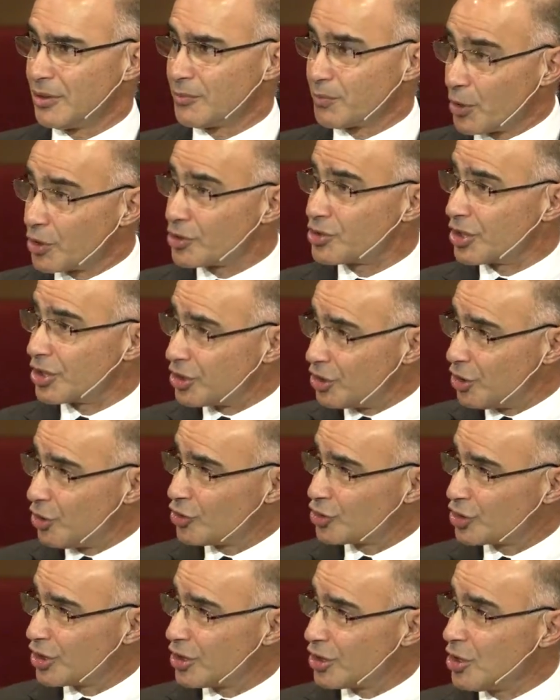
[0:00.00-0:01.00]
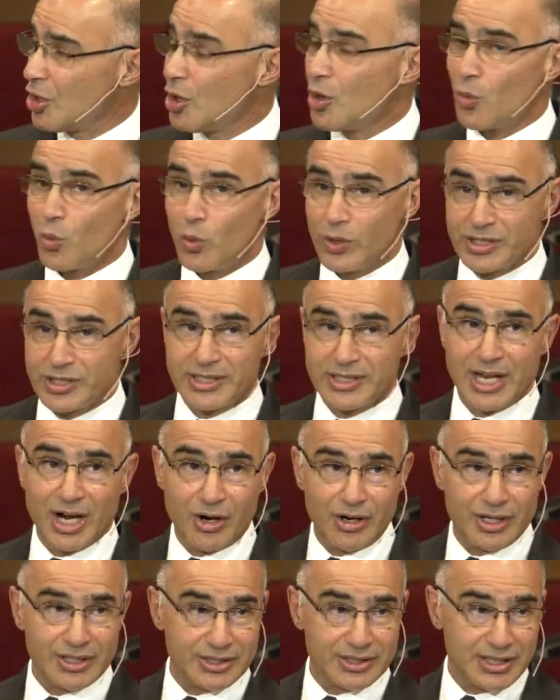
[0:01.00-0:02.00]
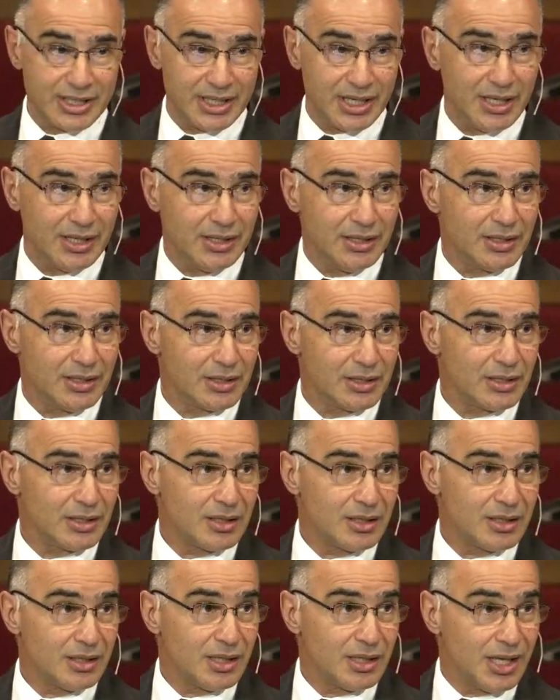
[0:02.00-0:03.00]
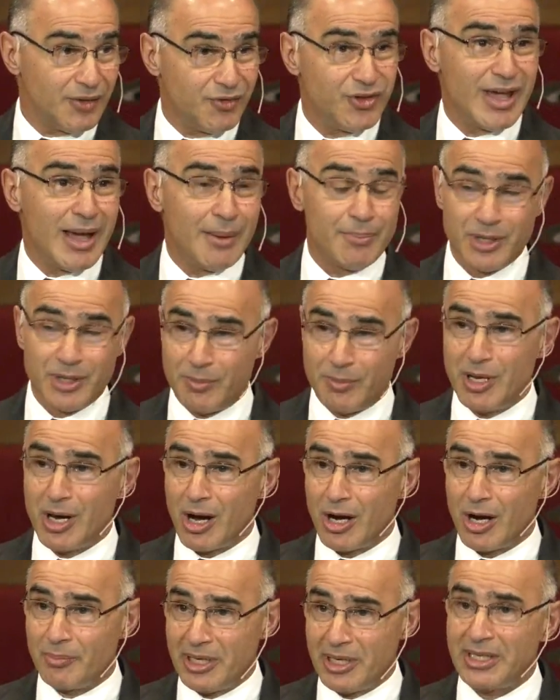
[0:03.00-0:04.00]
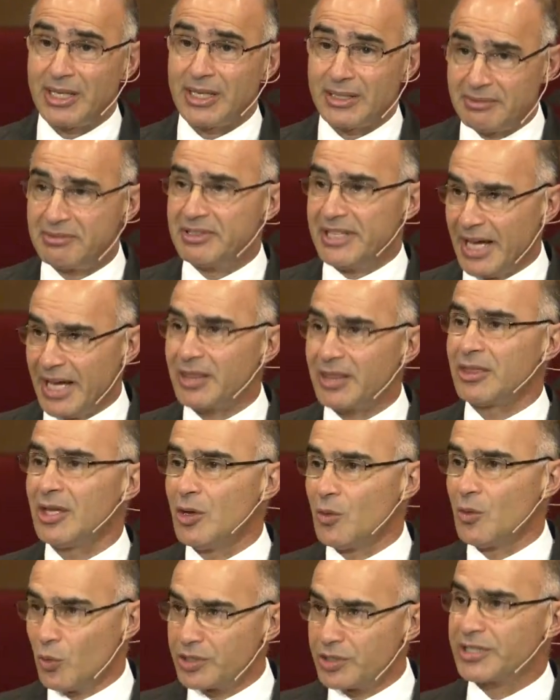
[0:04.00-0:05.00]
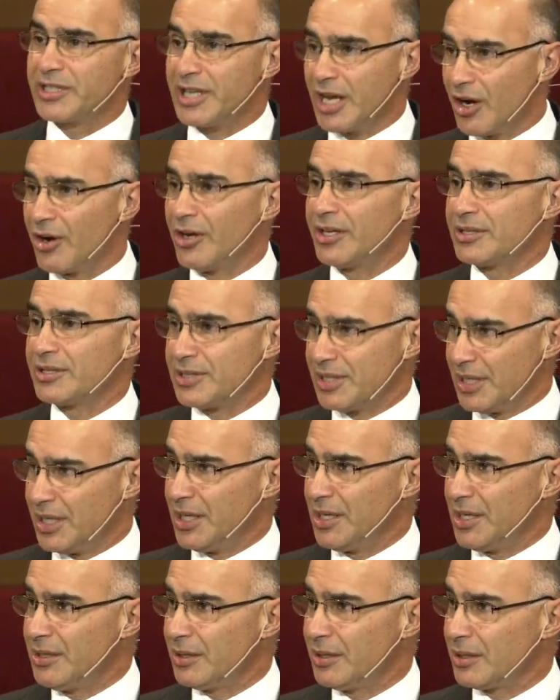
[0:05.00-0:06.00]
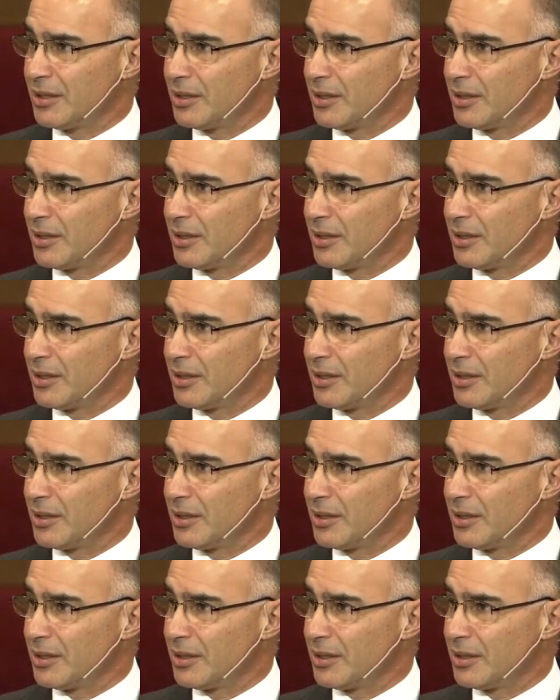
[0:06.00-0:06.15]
Persecution was guaranteed. If you happened to be Armenian, death was guaranteed.